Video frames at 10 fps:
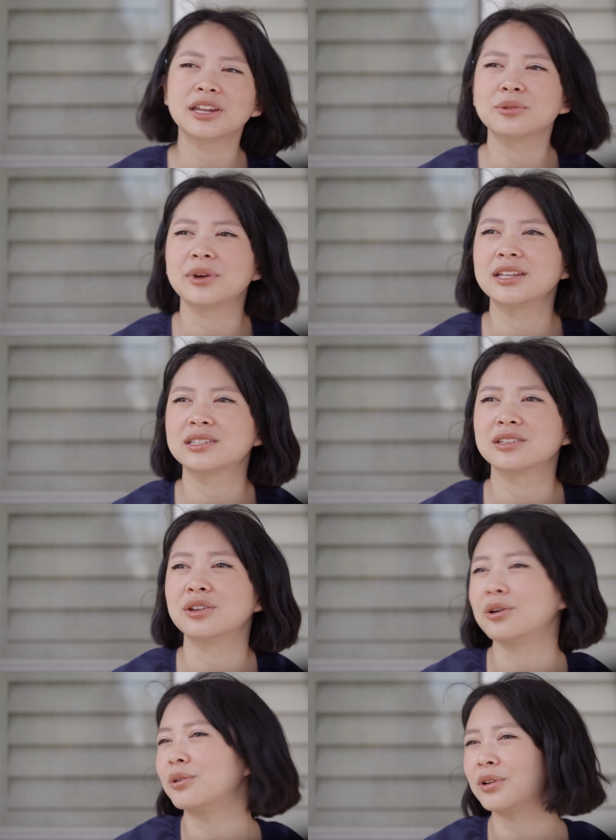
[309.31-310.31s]
any way to
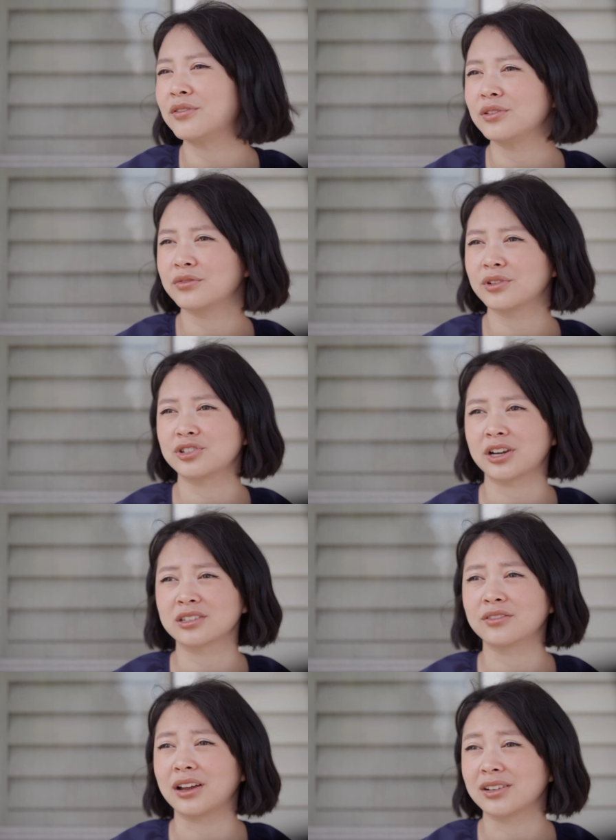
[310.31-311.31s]
know if you've
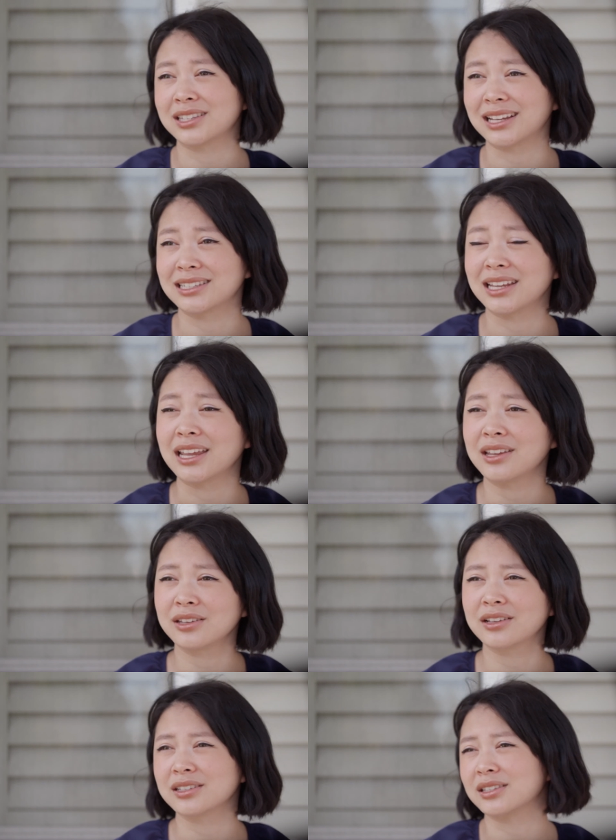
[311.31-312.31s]
contracted the virus that
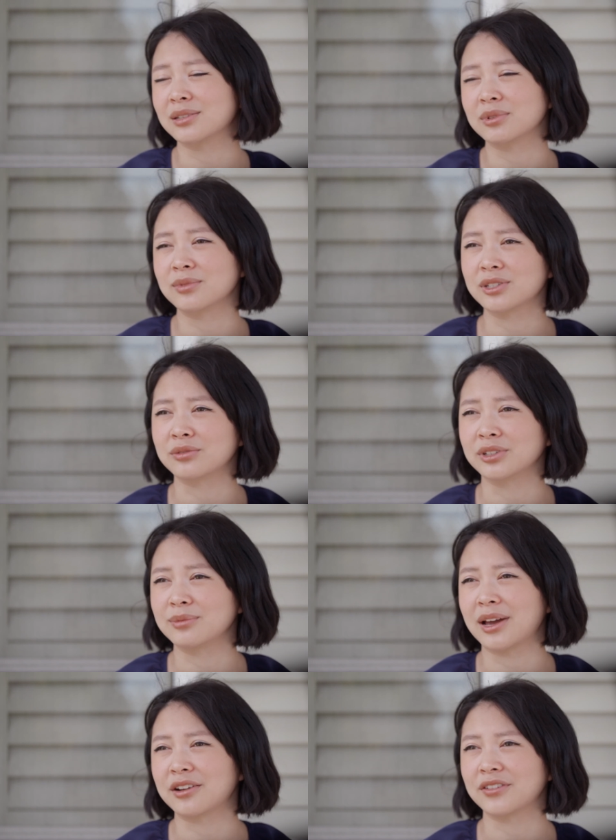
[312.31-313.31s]
day because the symptoms don't really
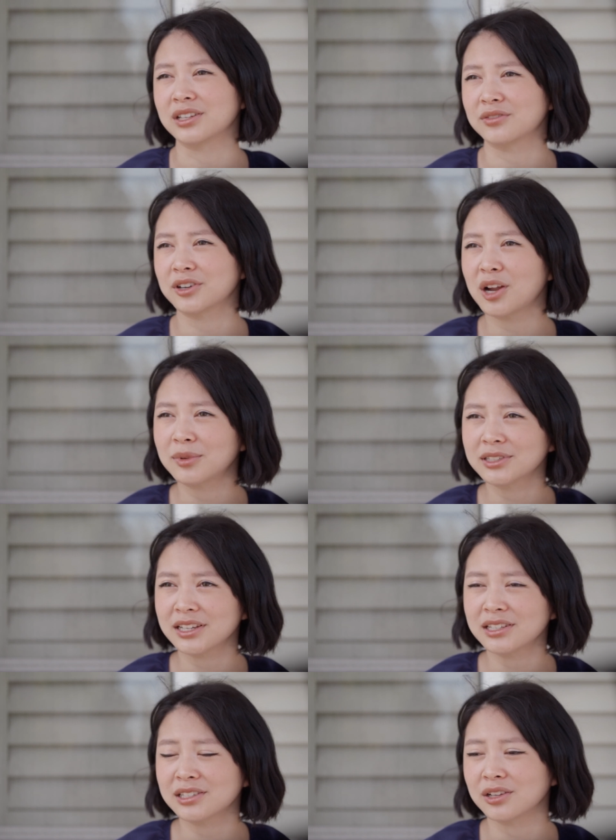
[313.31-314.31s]
manifest for a couple of
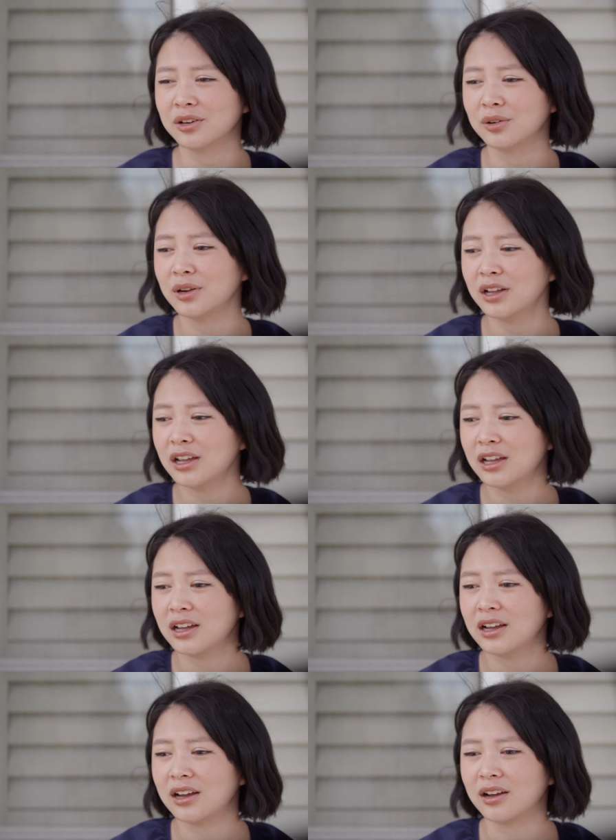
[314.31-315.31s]
days. So
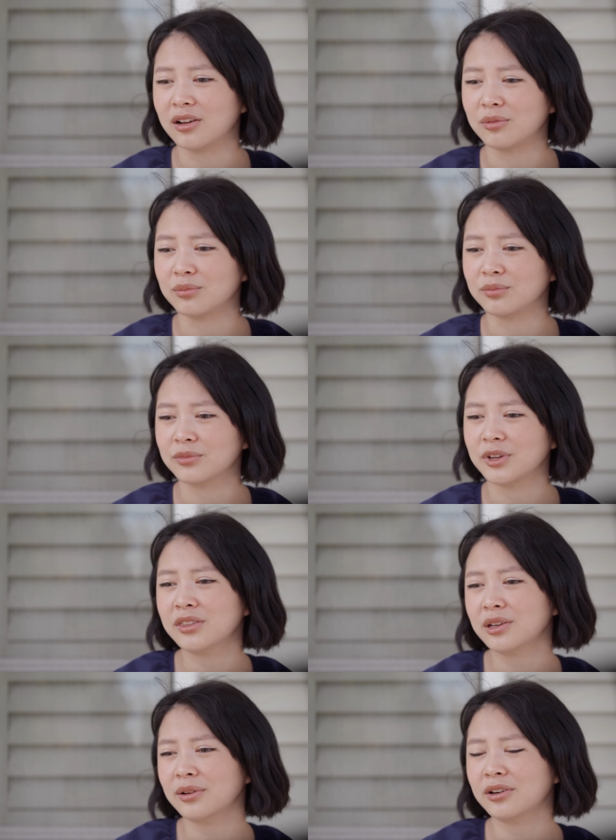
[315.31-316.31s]
good
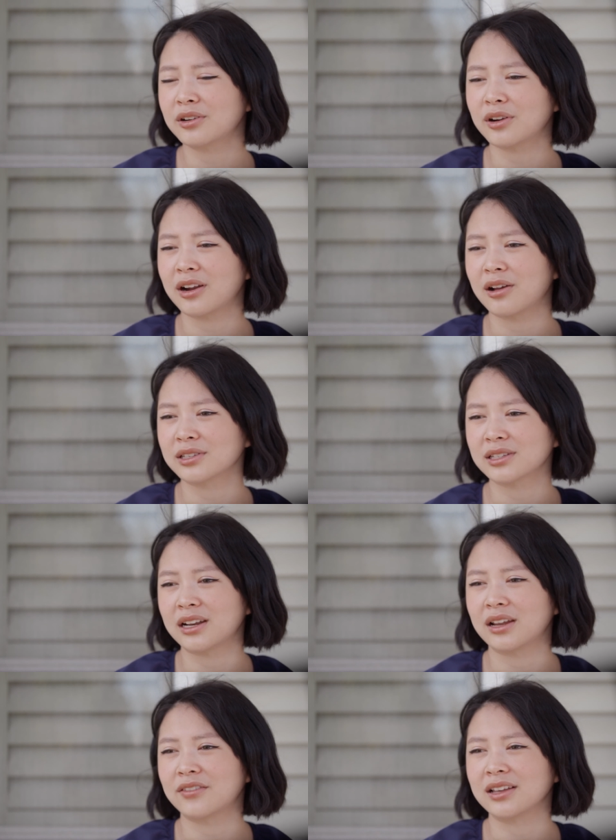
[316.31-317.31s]
thing our house
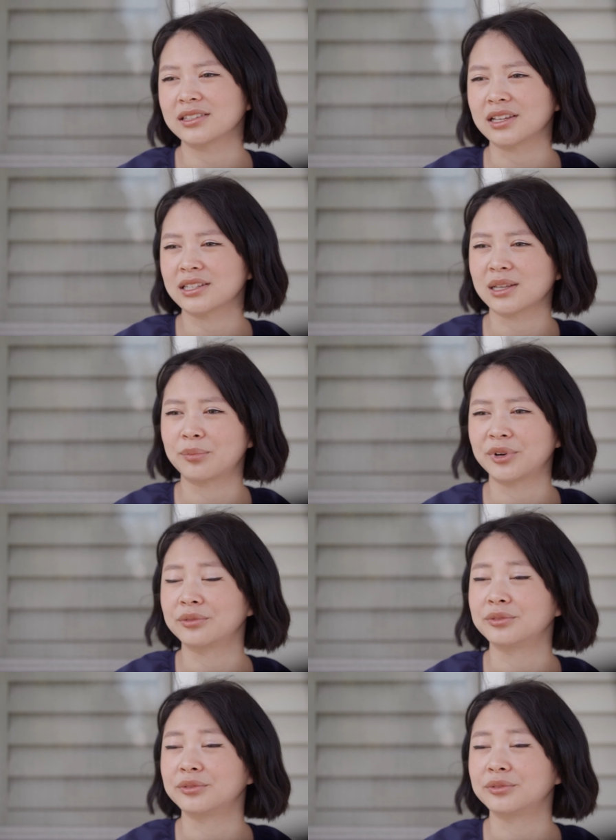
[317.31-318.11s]
kind of has like separate